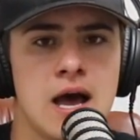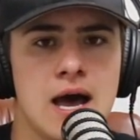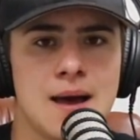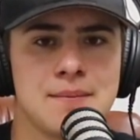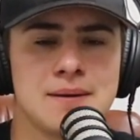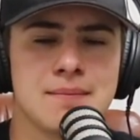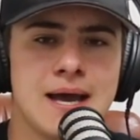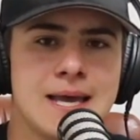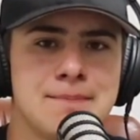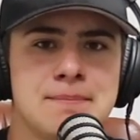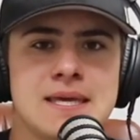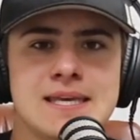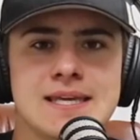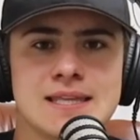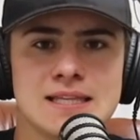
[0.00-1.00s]
In my
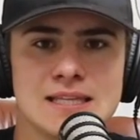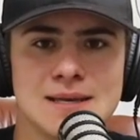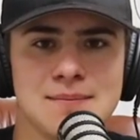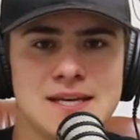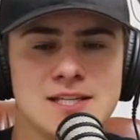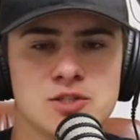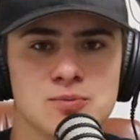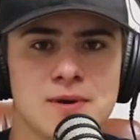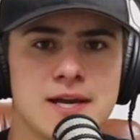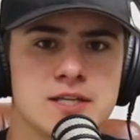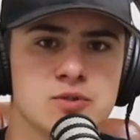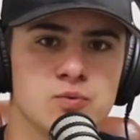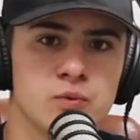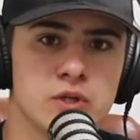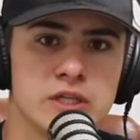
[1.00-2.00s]
opinion, the limiteds
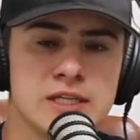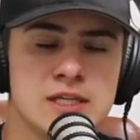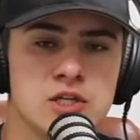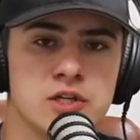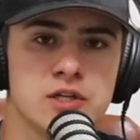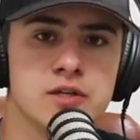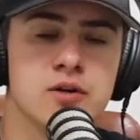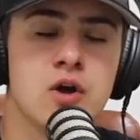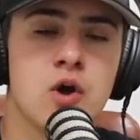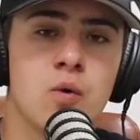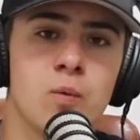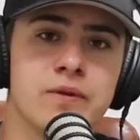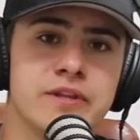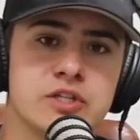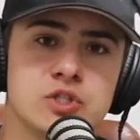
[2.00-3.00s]
race really good
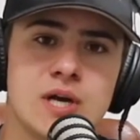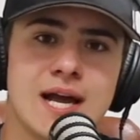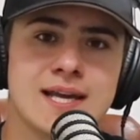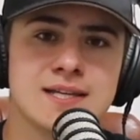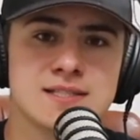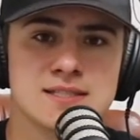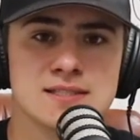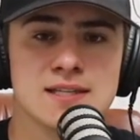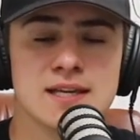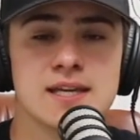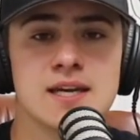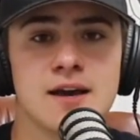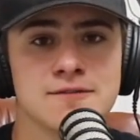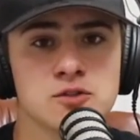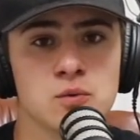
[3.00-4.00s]
when the track is slick
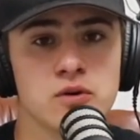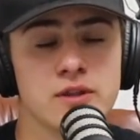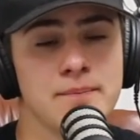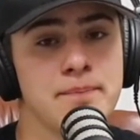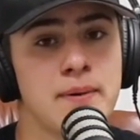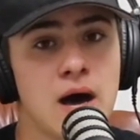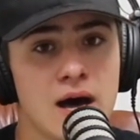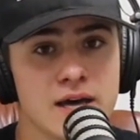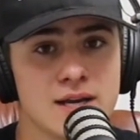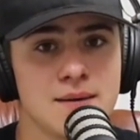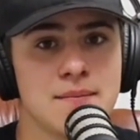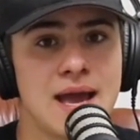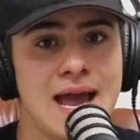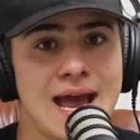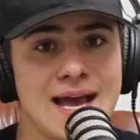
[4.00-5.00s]
enough to where the
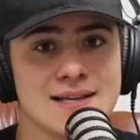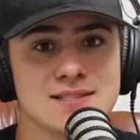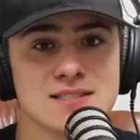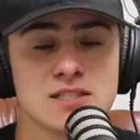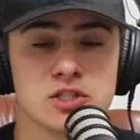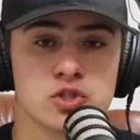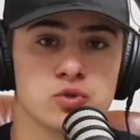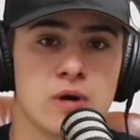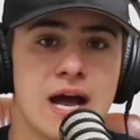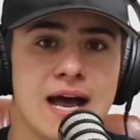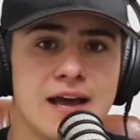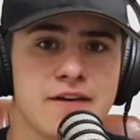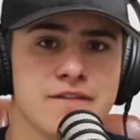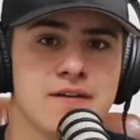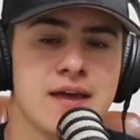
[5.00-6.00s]
bottom has the
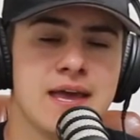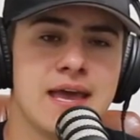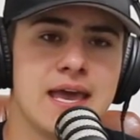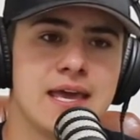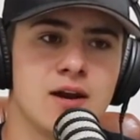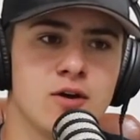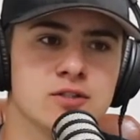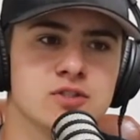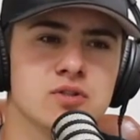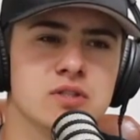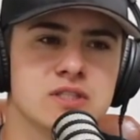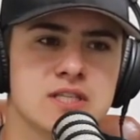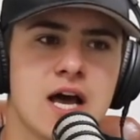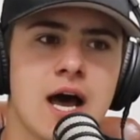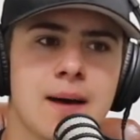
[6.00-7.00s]
drive and also
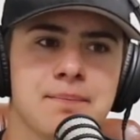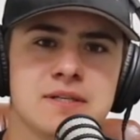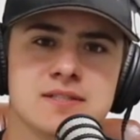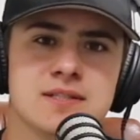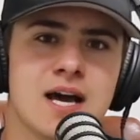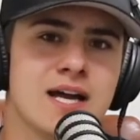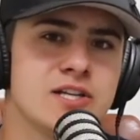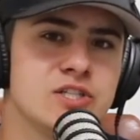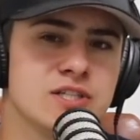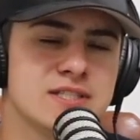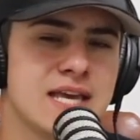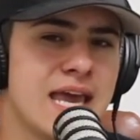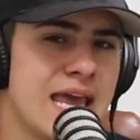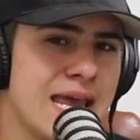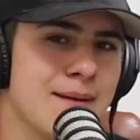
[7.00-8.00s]
the top is not
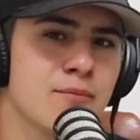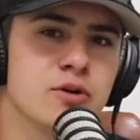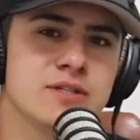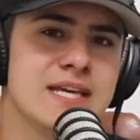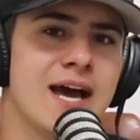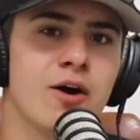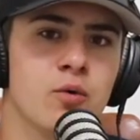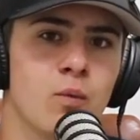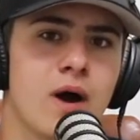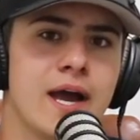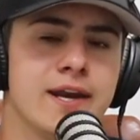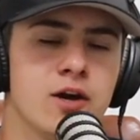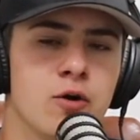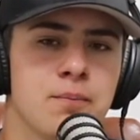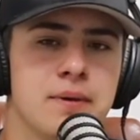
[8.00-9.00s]
just hammered down
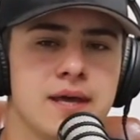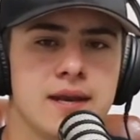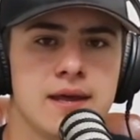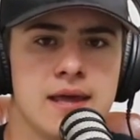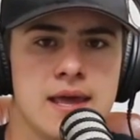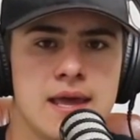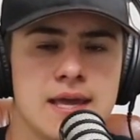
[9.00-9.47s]
wide open.